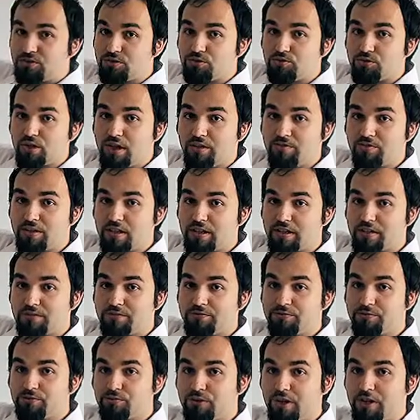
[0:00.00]
to drive a lot
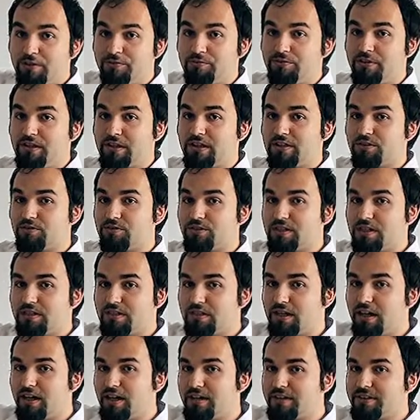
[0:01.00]
of traffic to
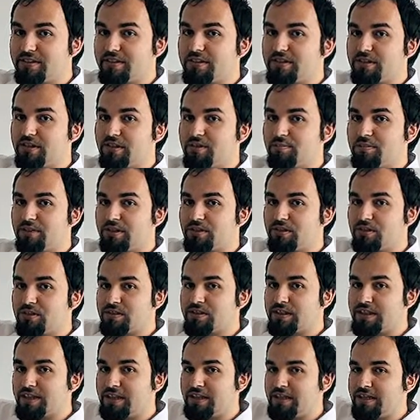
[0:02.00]
that article because
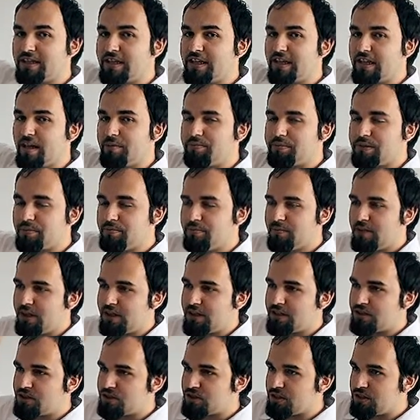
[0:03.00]
they kept
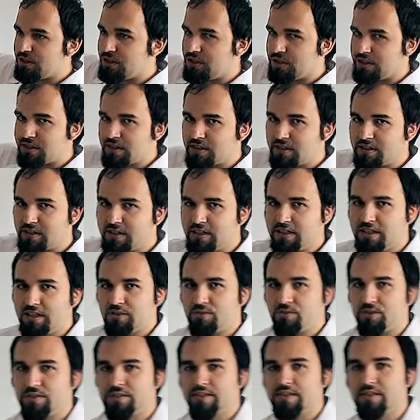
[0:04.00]
mentioning that
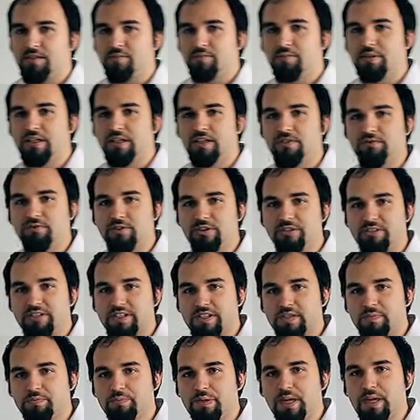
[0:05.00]
keyword and being very
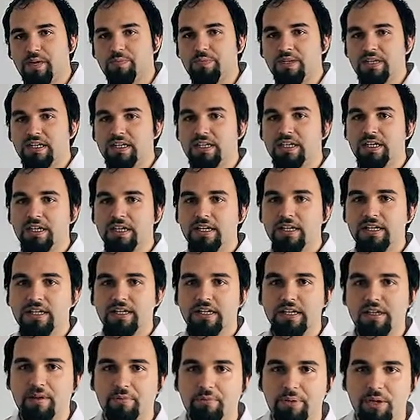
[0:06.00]
spammy
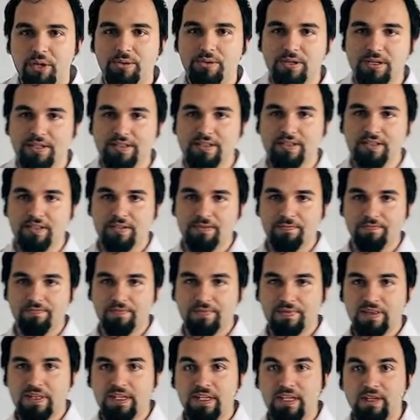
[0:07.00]
about it.
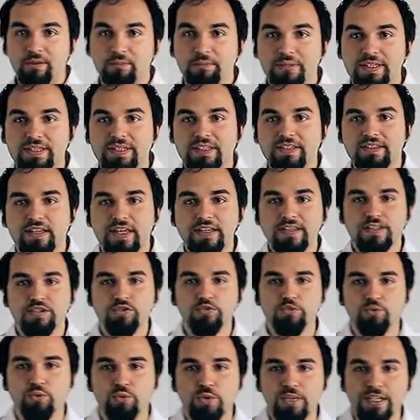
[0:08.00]
But that
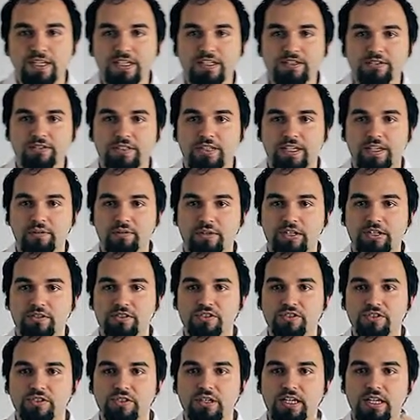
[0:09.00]
doesn't work today
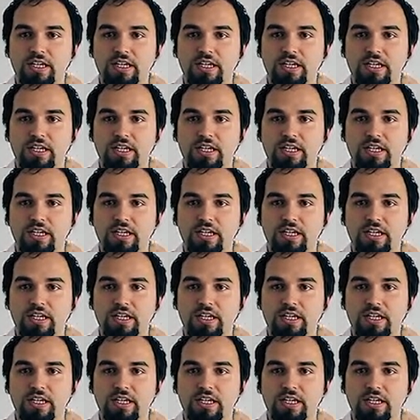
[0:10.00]
because